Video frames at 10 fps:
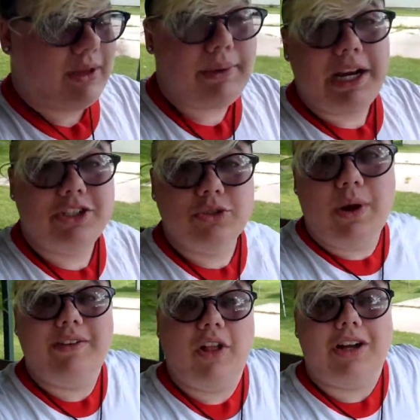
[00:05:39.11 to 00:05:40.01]
but I do
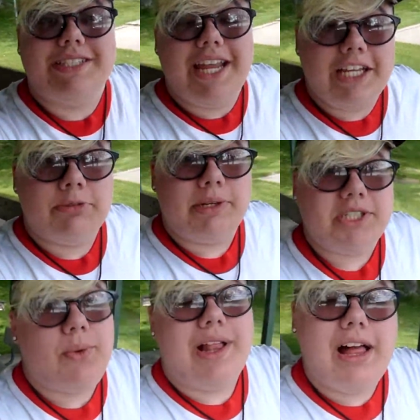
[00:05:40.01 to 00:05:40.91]
want to vlog today,
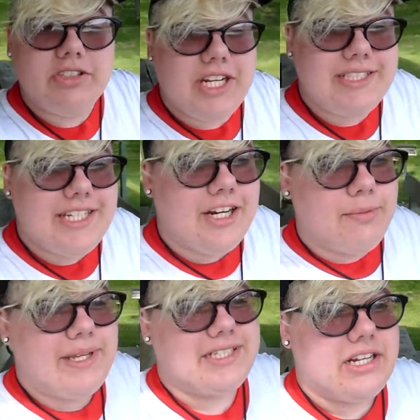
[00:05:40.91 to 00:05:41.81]
especially while L J is here,
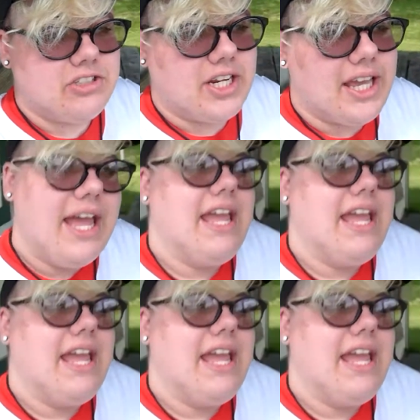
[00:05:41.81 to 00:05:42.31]
because L J